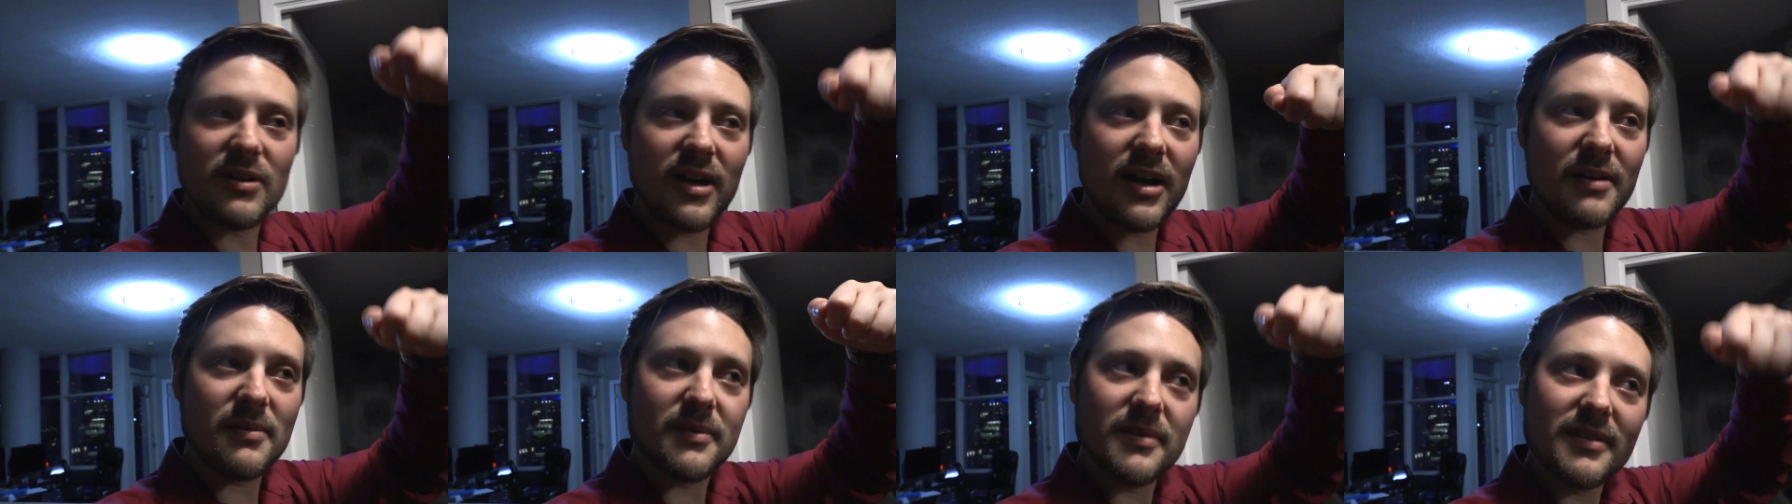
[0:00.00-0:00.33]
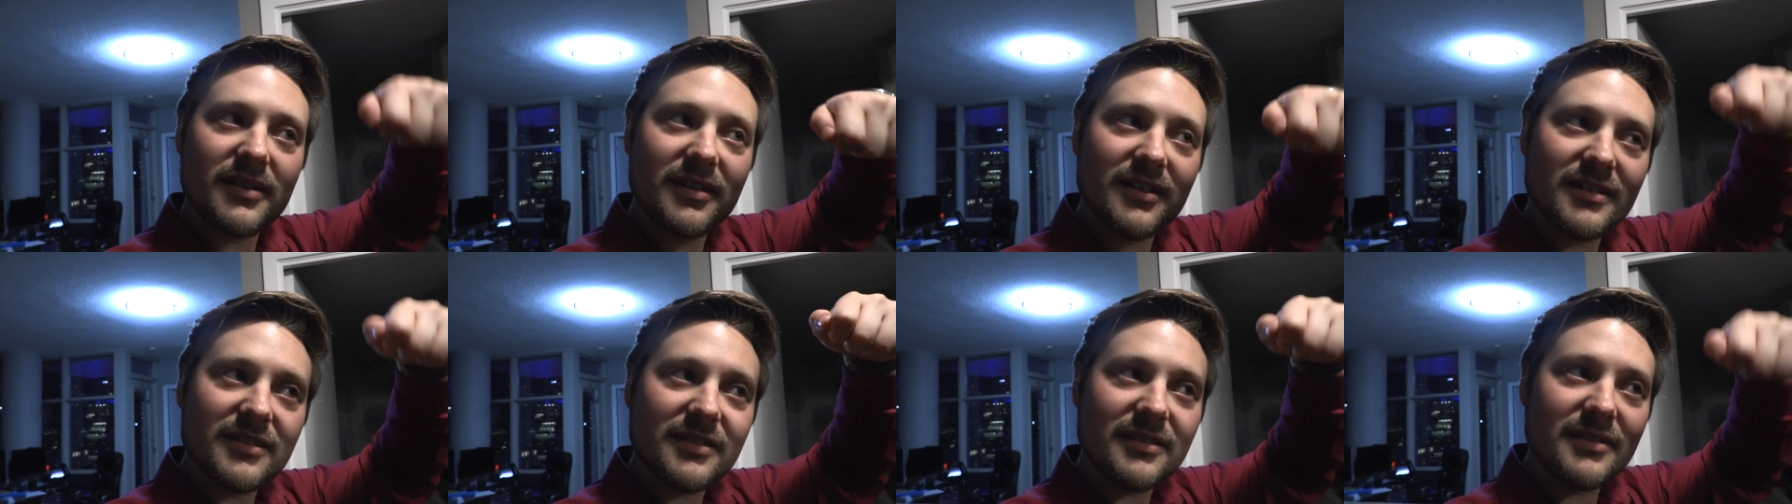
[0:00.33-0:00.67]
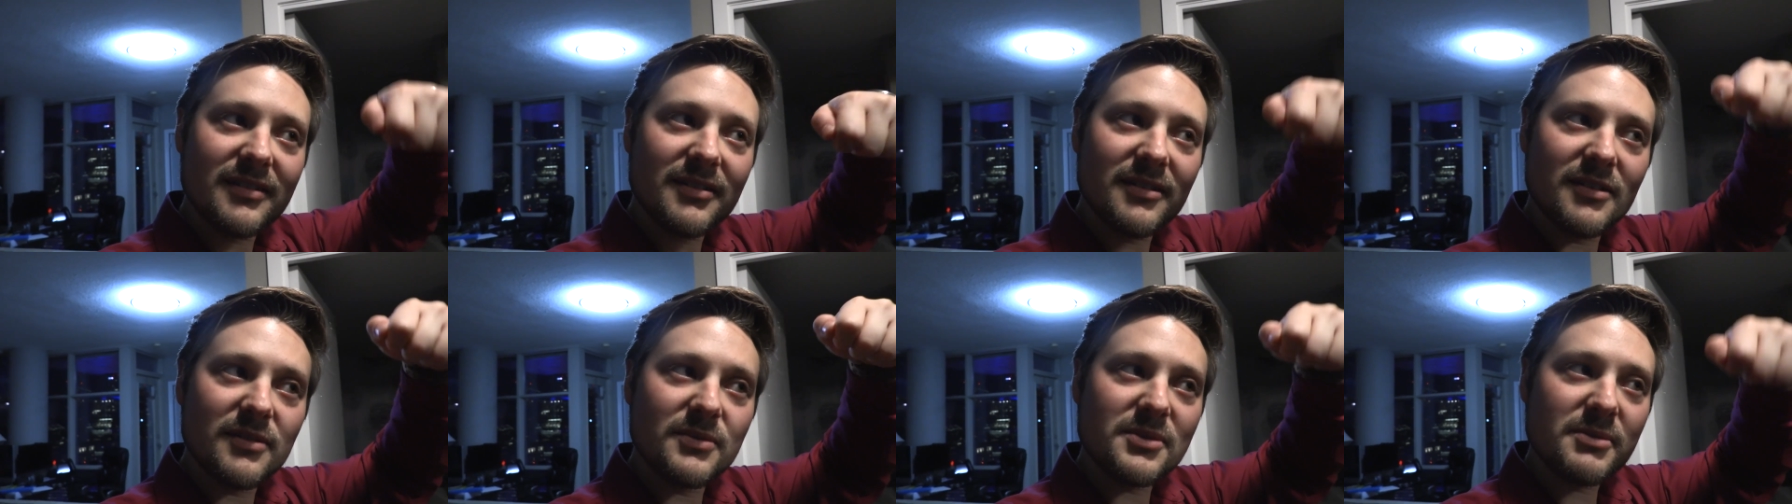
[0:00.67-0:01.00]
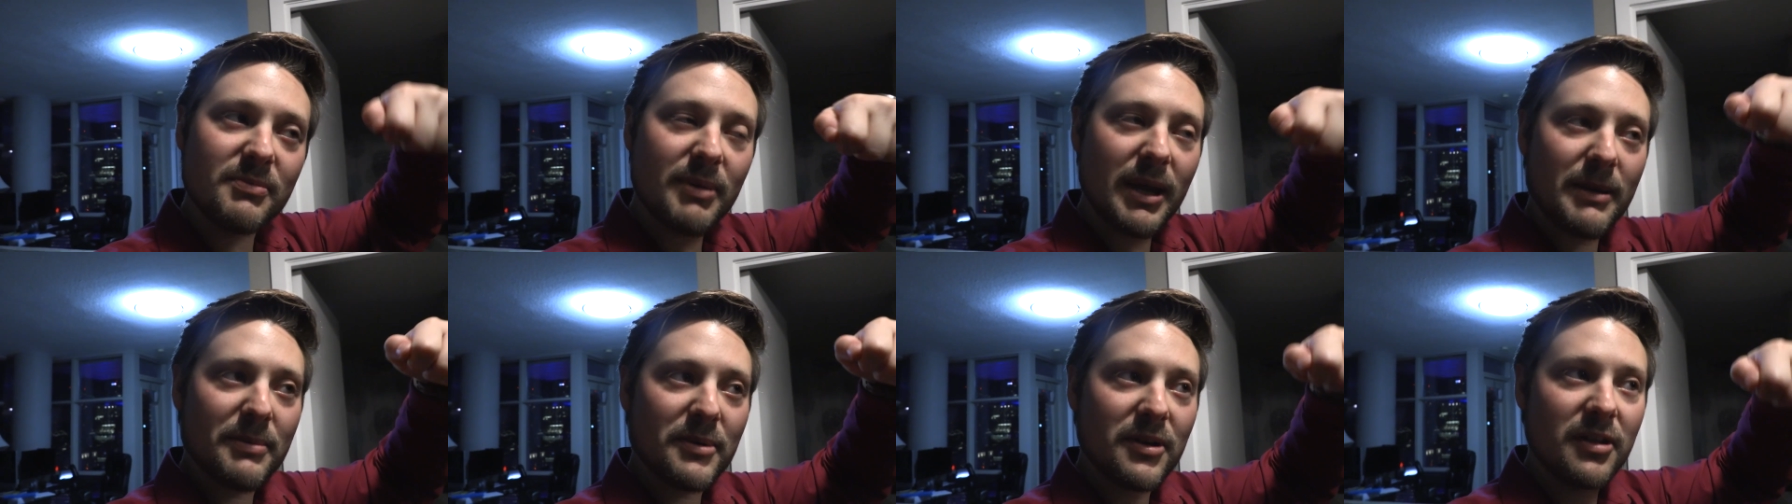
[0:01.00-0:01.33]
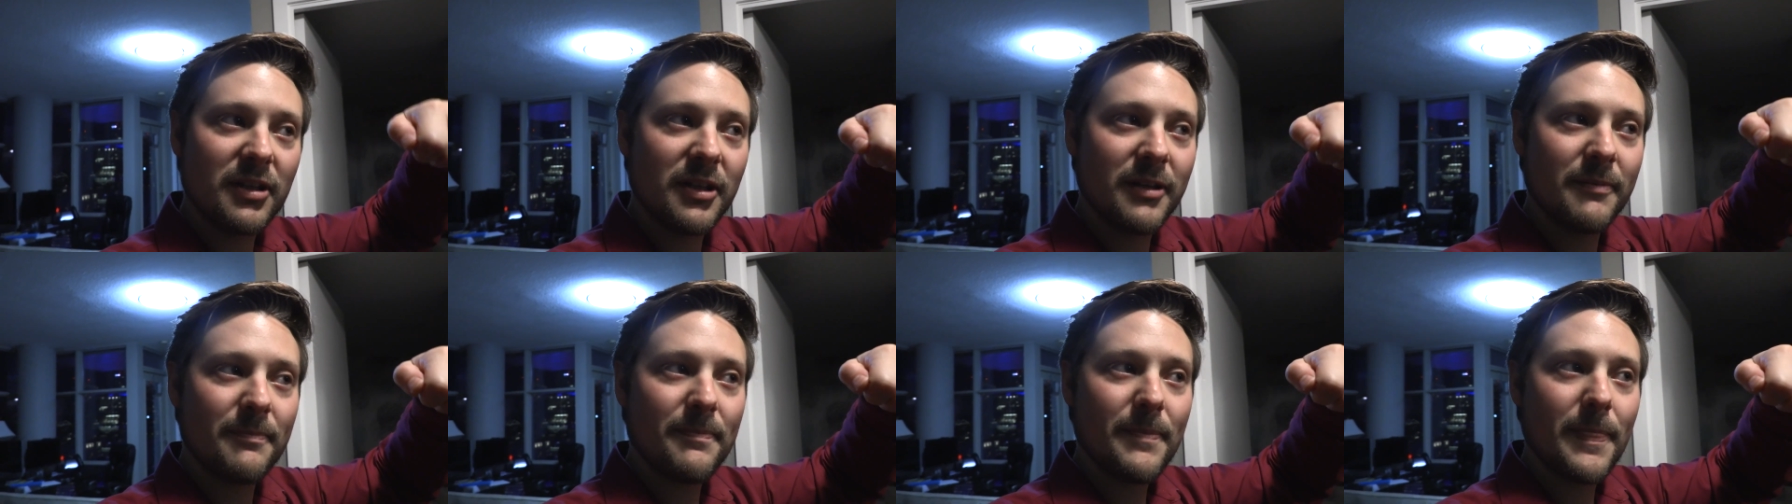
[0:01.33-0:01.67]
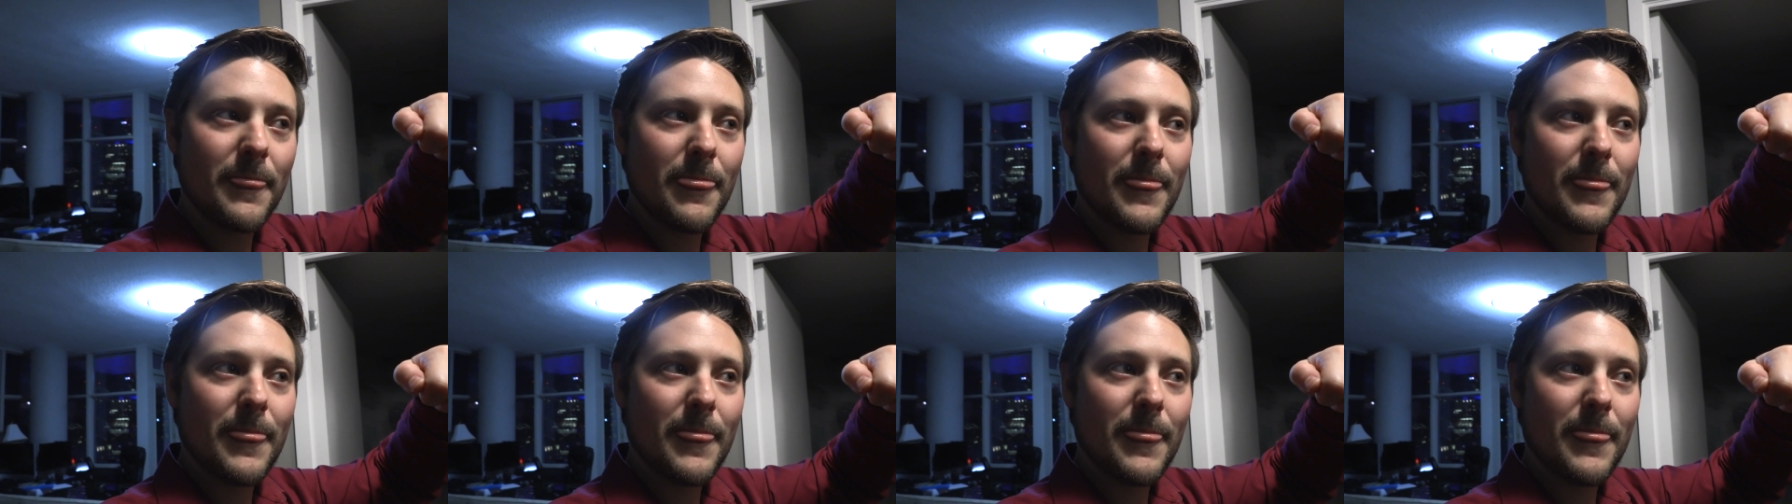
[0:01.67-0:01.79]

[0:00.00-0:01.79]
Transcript: rod with like, it was a paper clip.